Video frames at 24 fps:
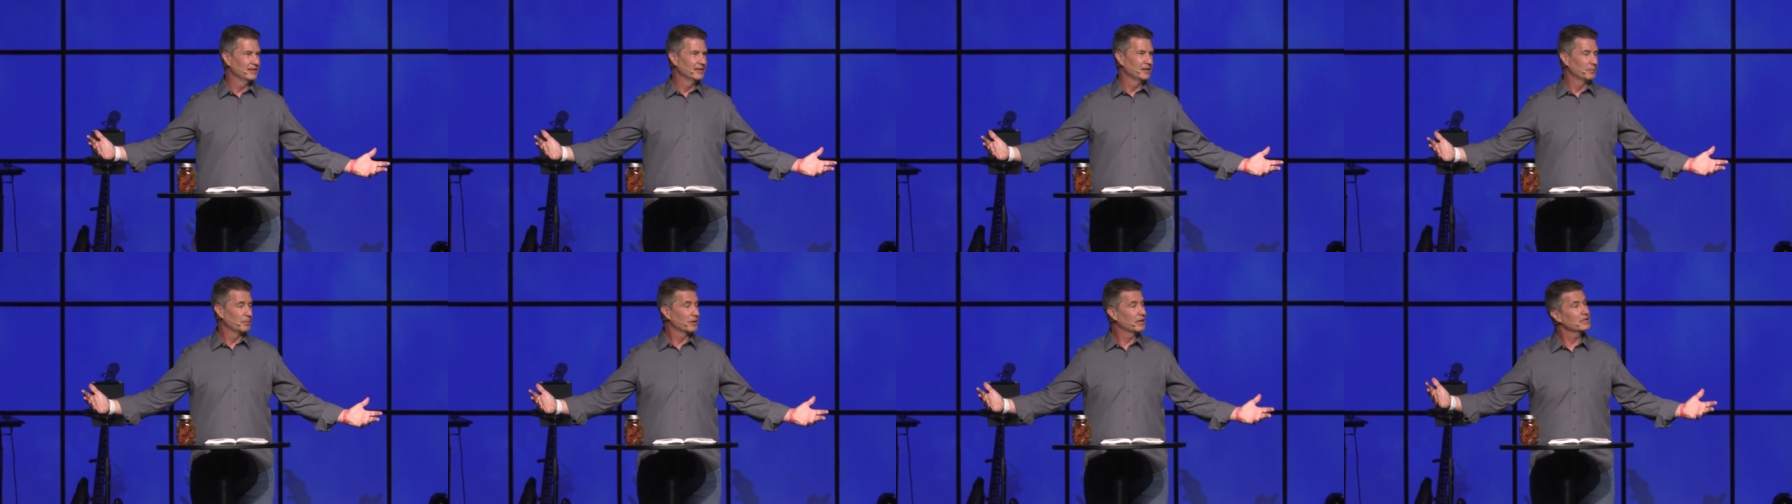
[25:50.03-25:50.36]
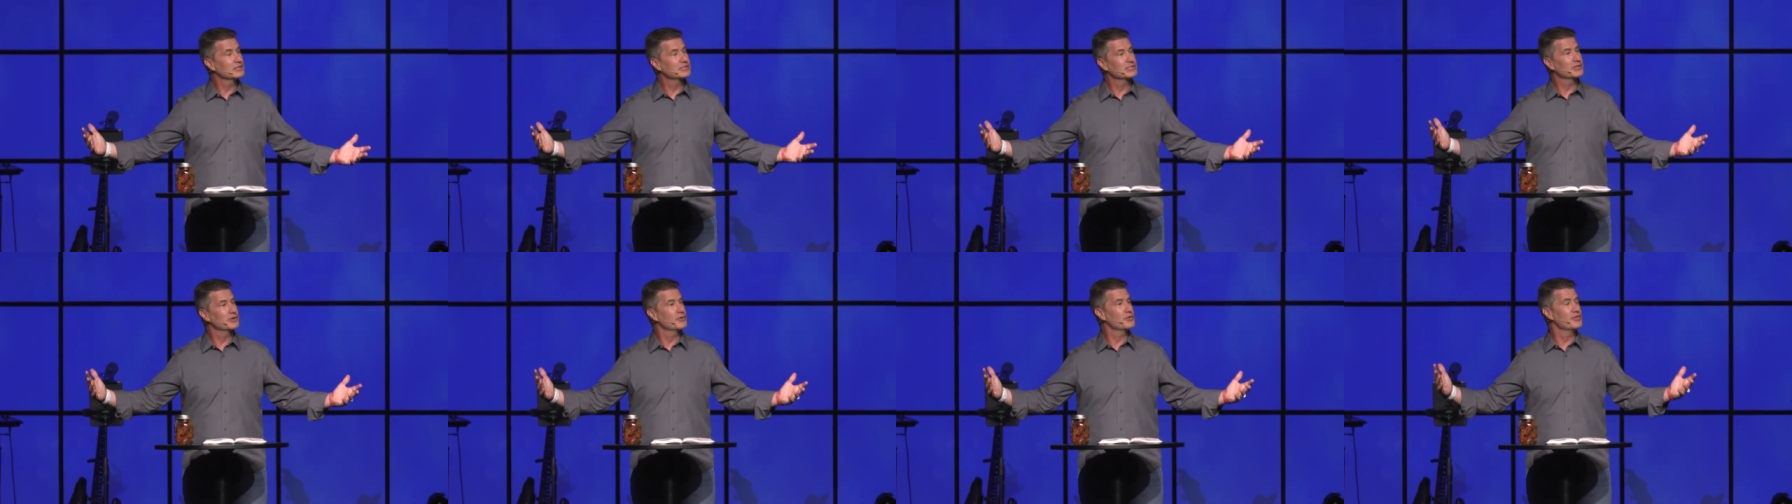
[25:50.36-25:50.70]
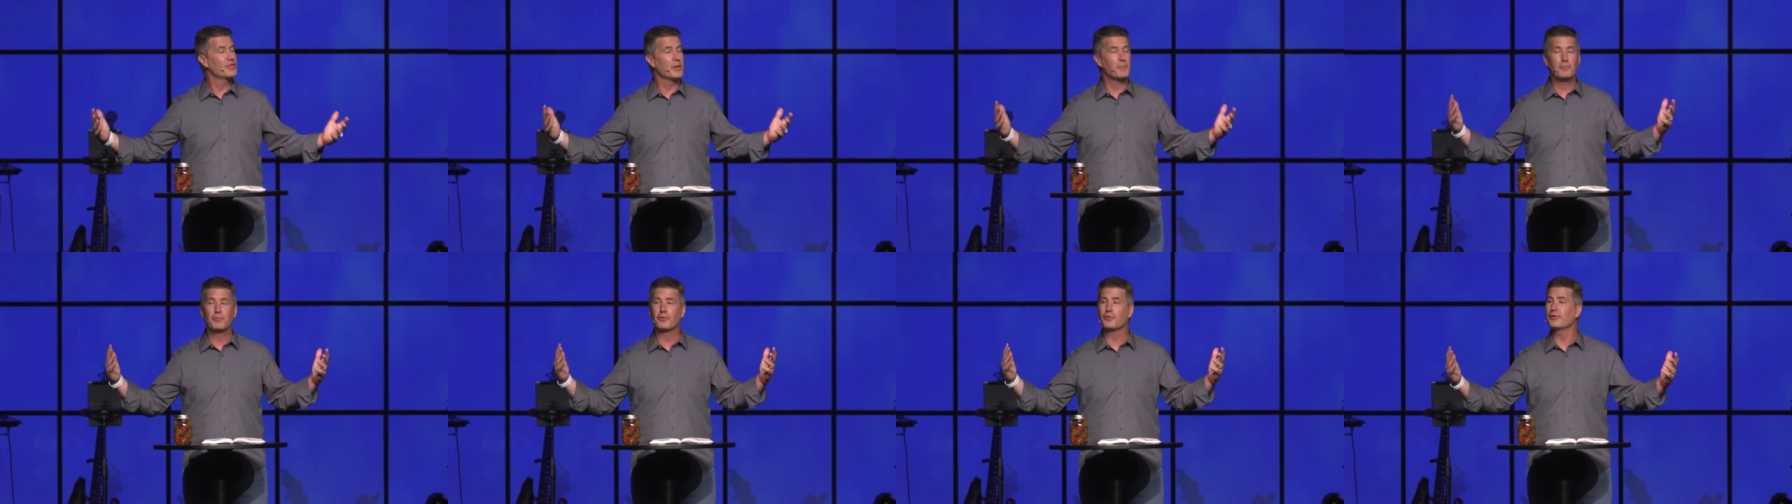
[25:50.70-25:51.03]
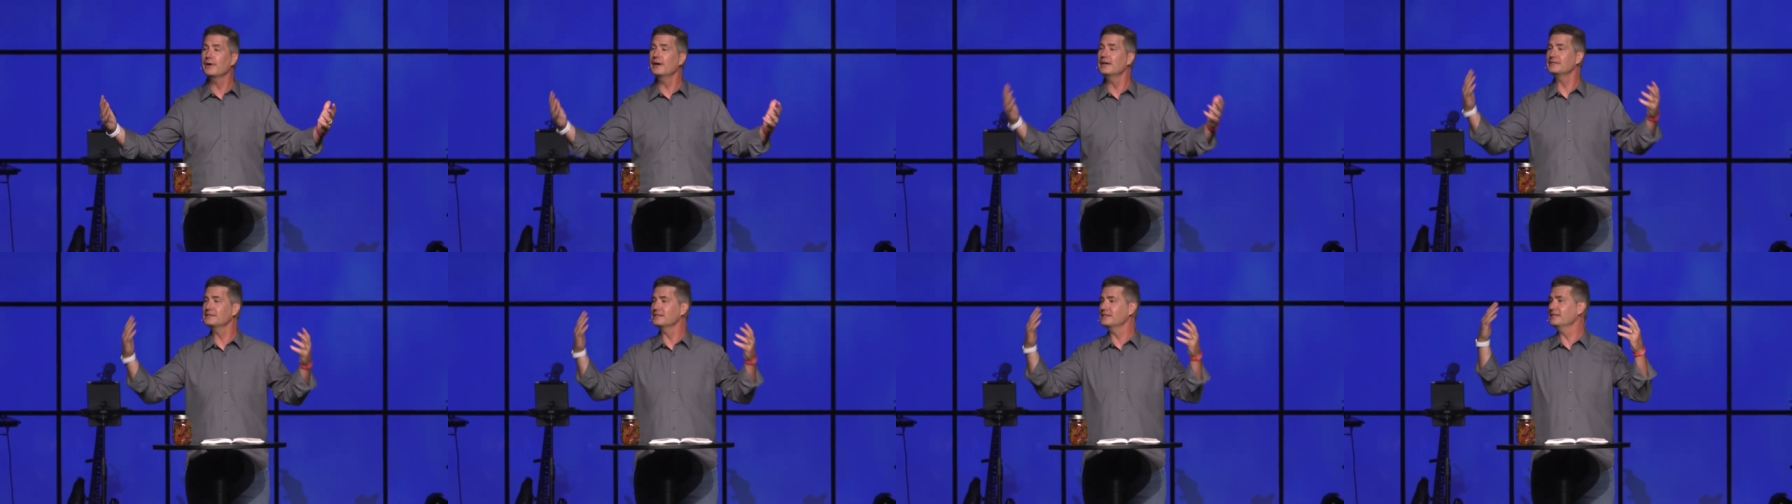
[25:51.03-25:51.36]
Because they're in the
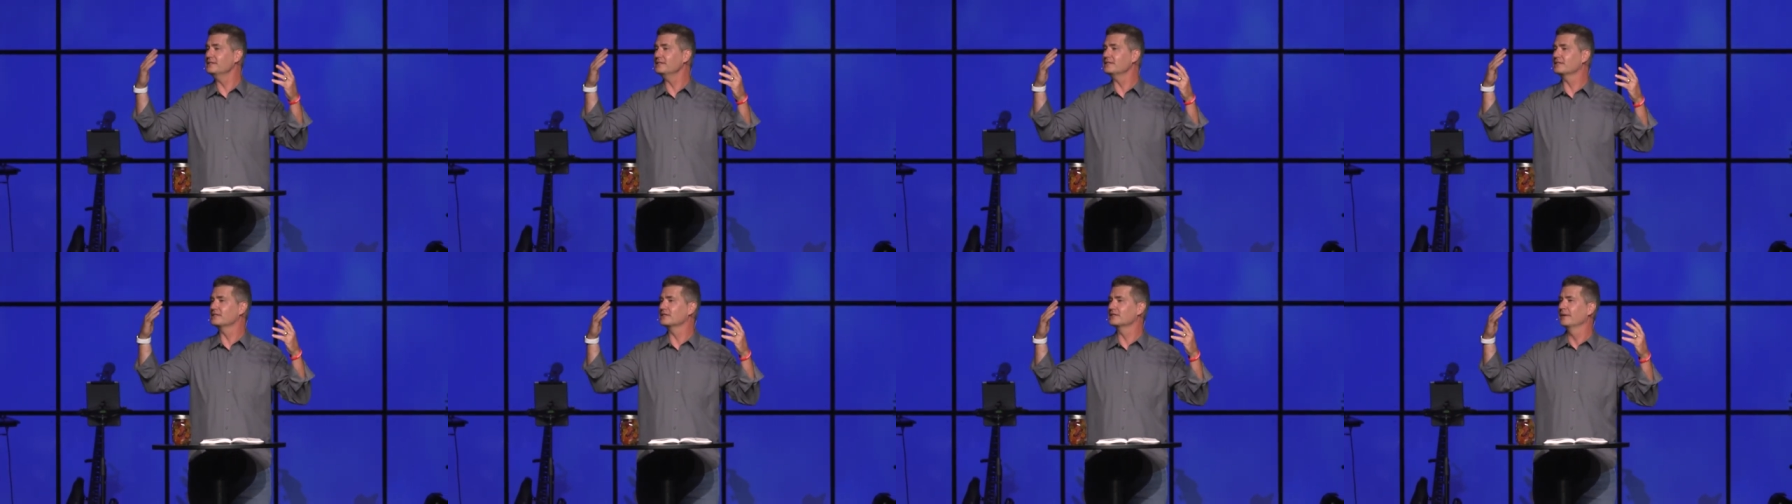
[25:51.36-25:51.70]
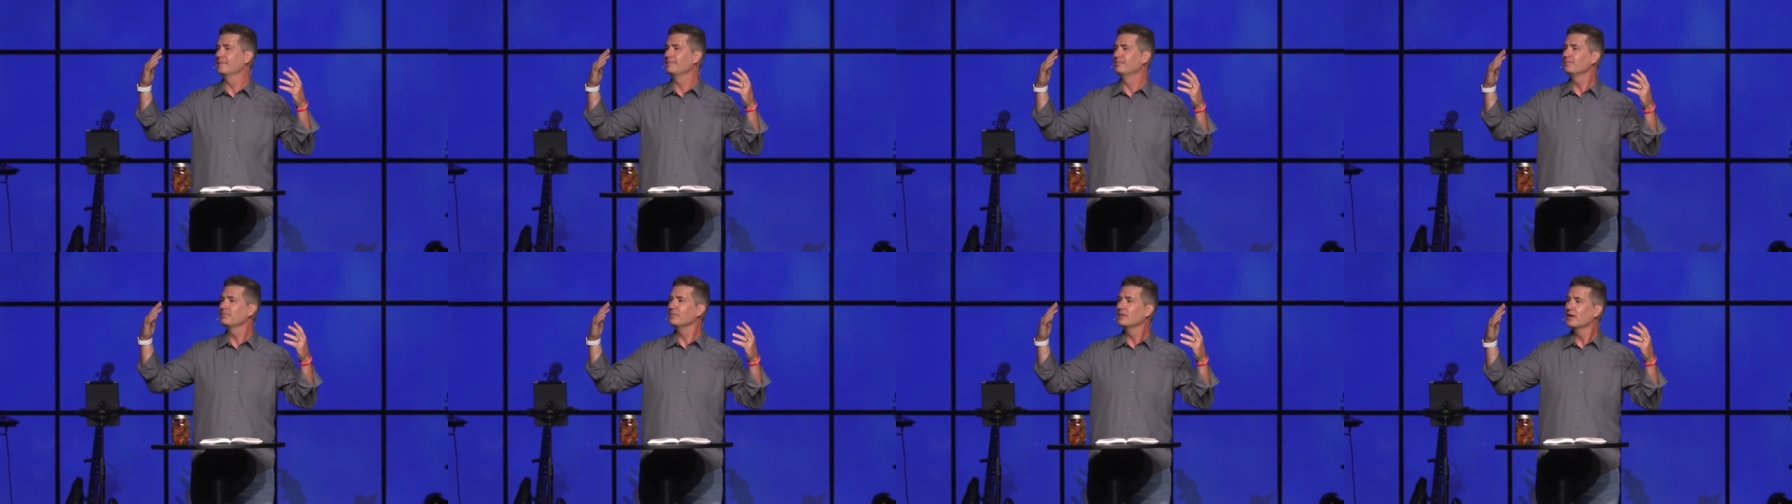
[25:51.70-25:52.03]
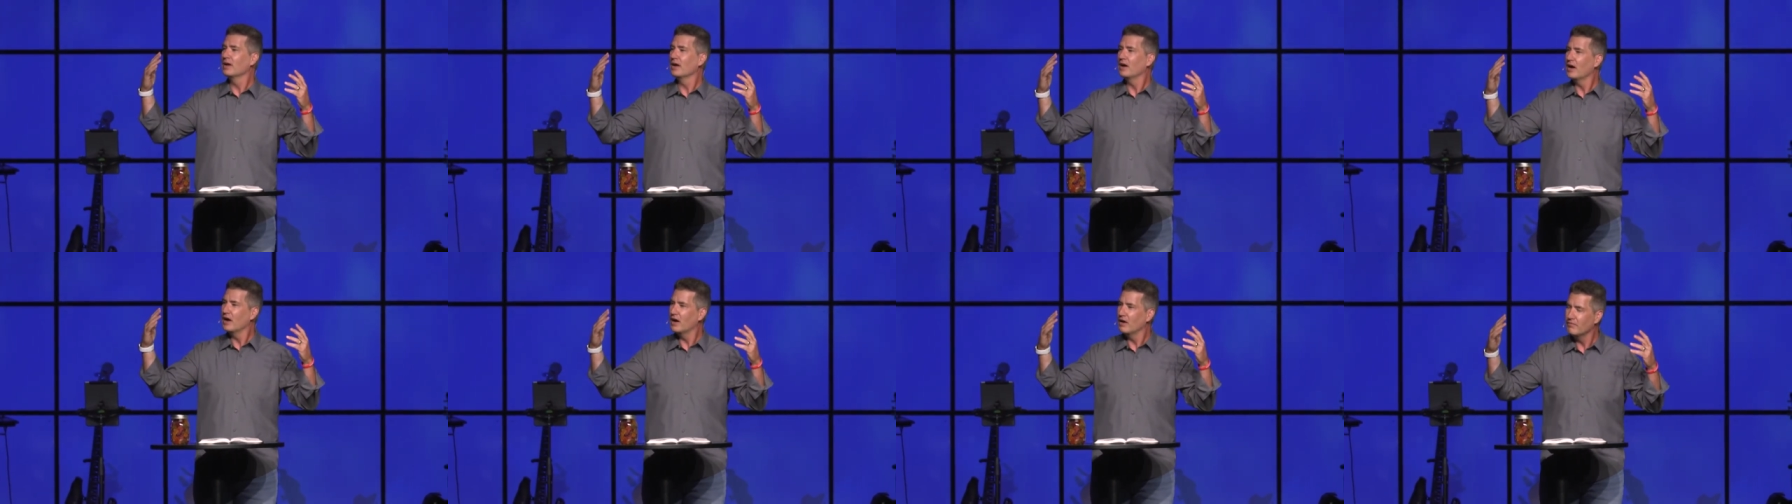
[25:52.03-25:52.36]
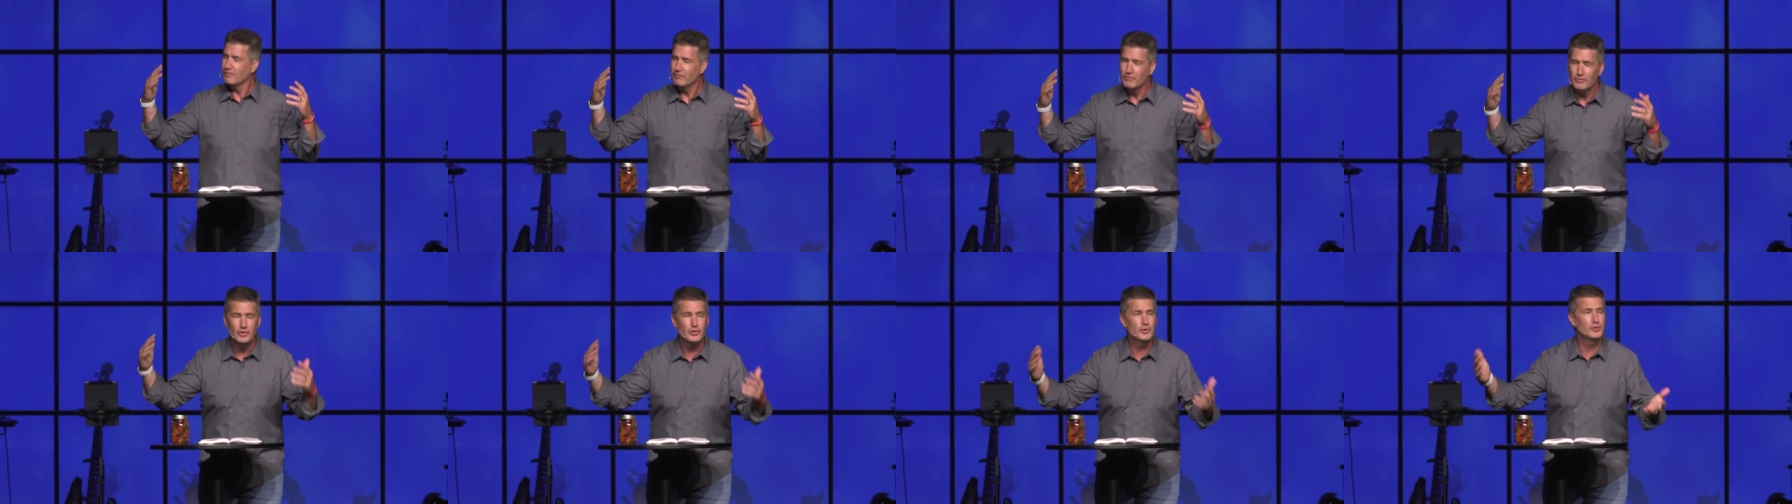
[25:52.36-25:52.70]
presence of
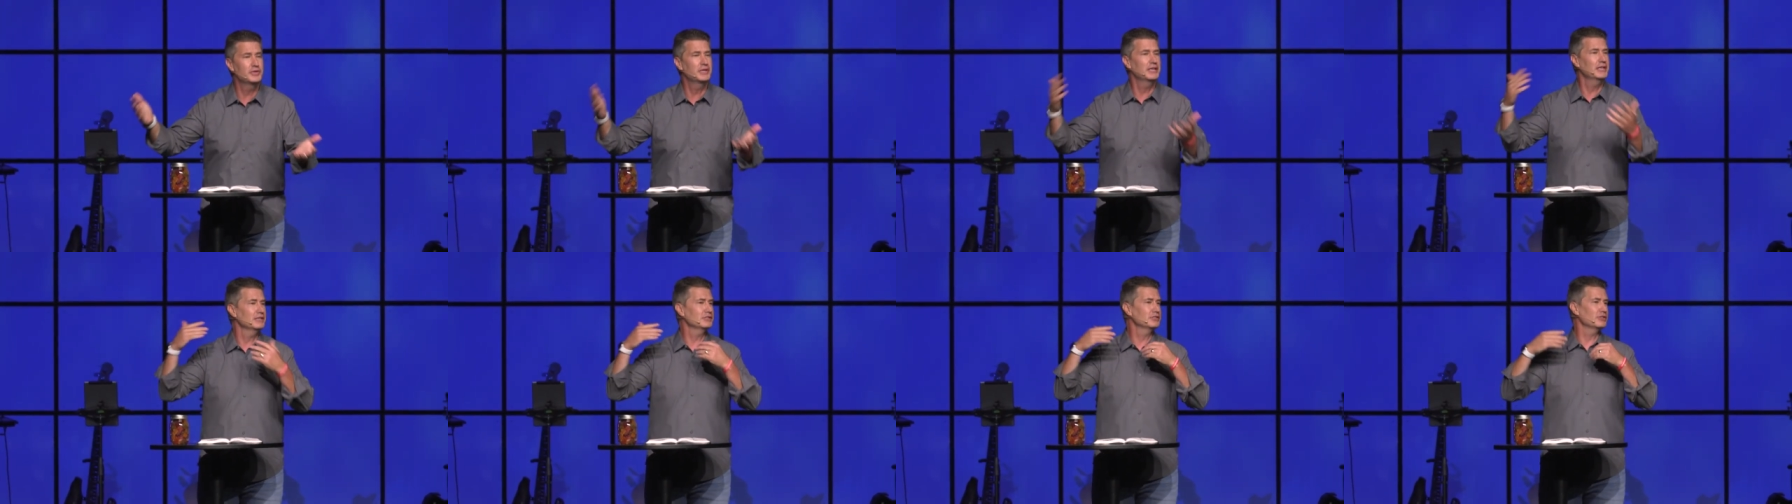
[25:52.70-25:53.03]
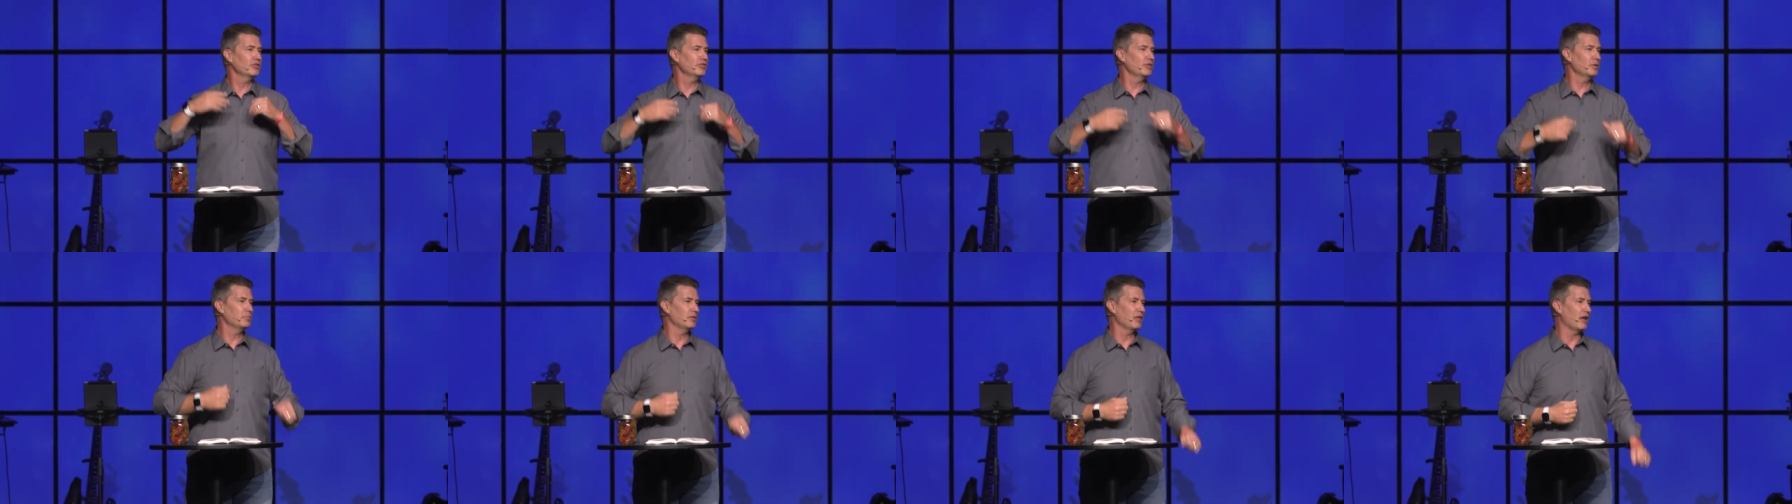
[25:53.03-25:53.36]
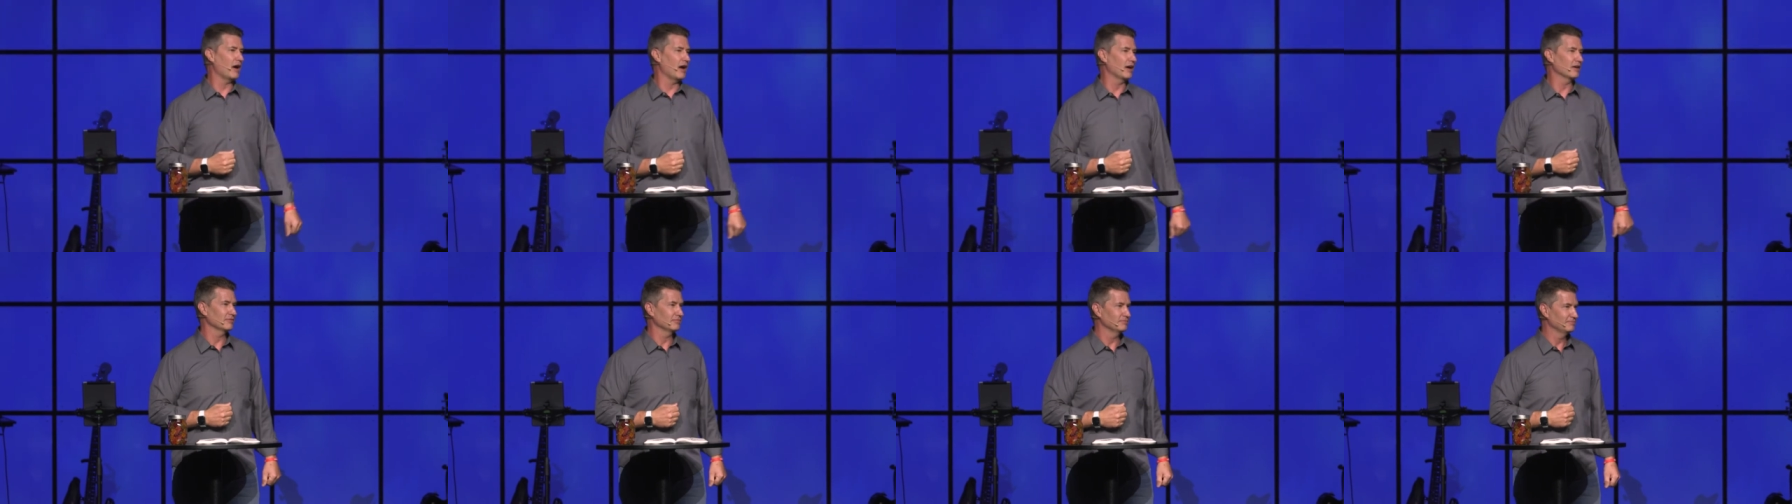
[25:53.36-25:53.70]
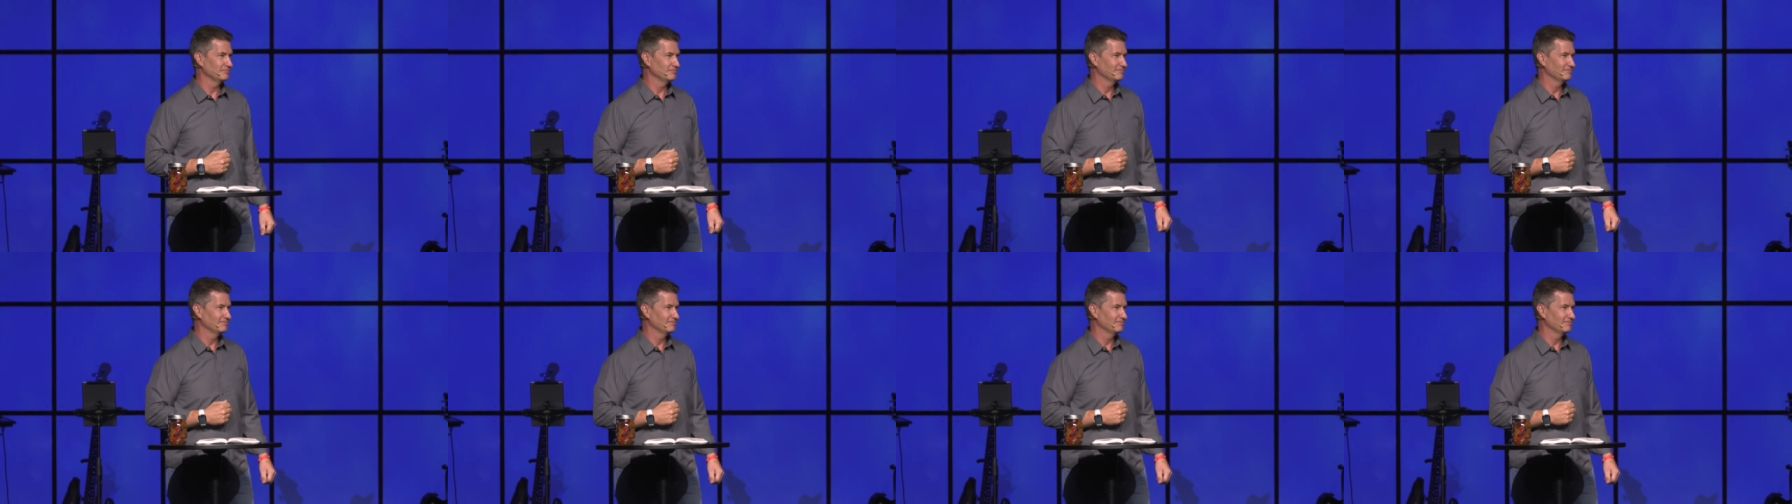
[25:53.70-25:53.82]
New Kids on the Block.